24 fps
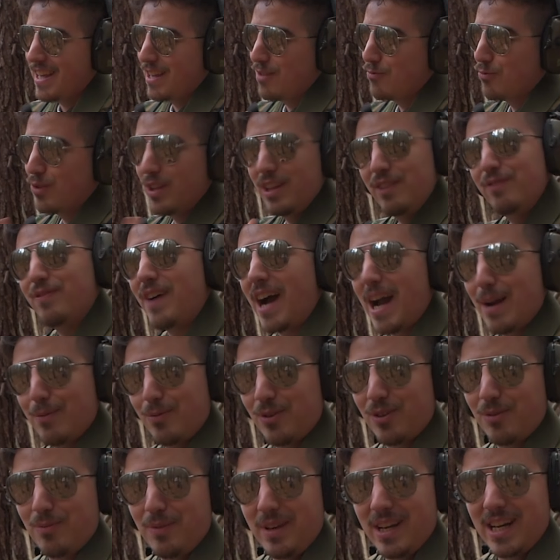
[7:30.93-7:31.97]
Really vibe
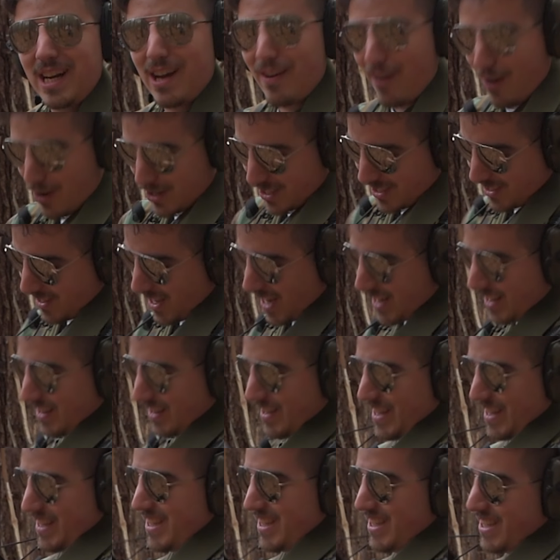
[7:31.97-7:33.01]
with me, and I always liked
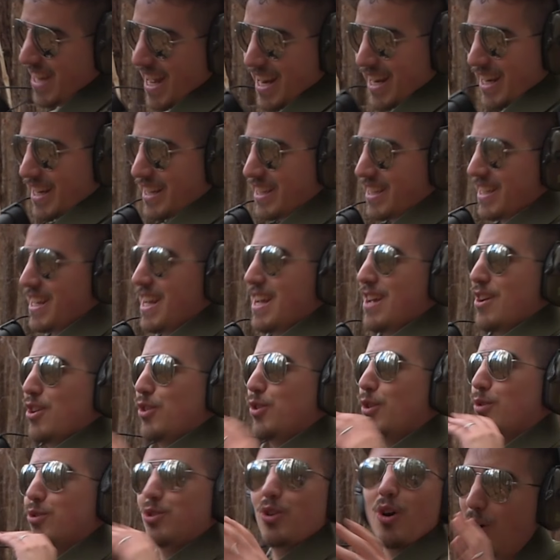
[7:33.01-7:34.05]
the aesthetics,
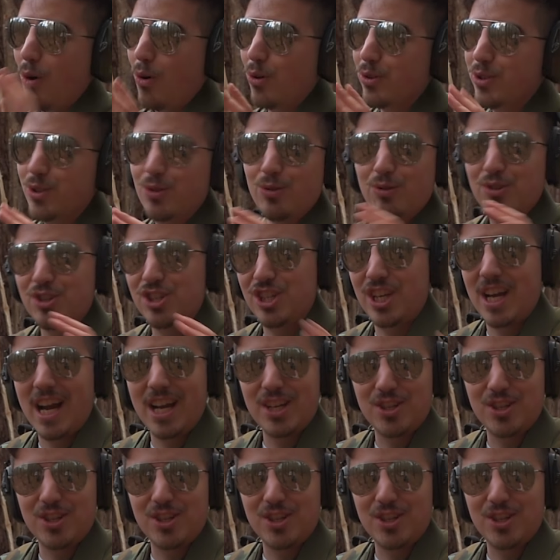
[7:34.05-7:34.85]
those old school G.I.